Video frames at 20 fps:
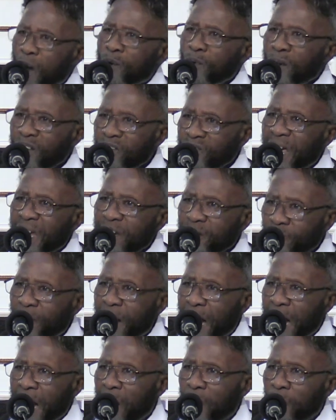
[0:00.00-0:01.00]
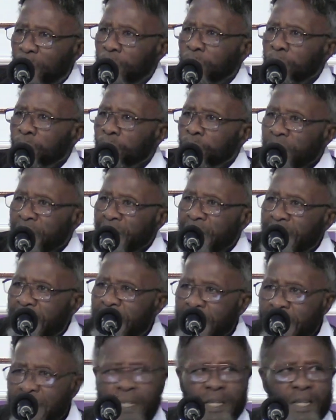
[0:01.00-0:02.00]
Where is that crown?
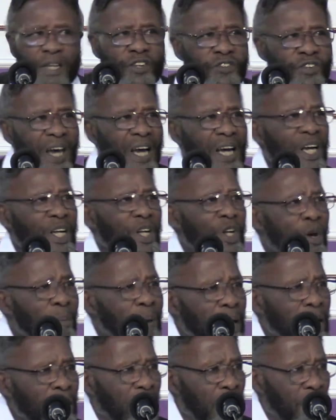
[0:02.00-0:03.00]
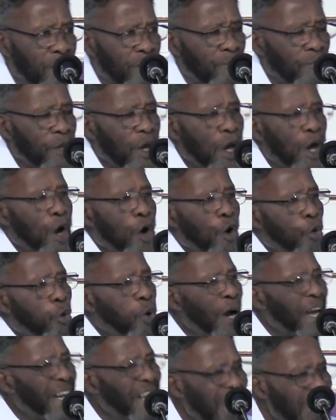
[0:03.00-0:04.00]
In the second dominion.
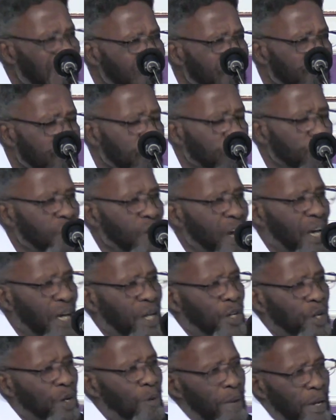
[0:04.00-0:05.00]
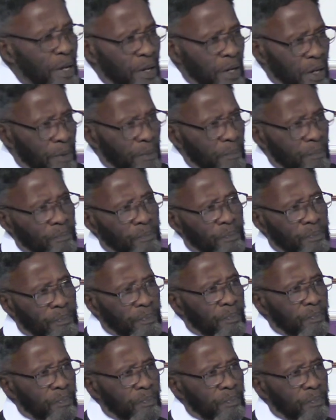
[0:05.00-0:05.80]
When is the second dominion?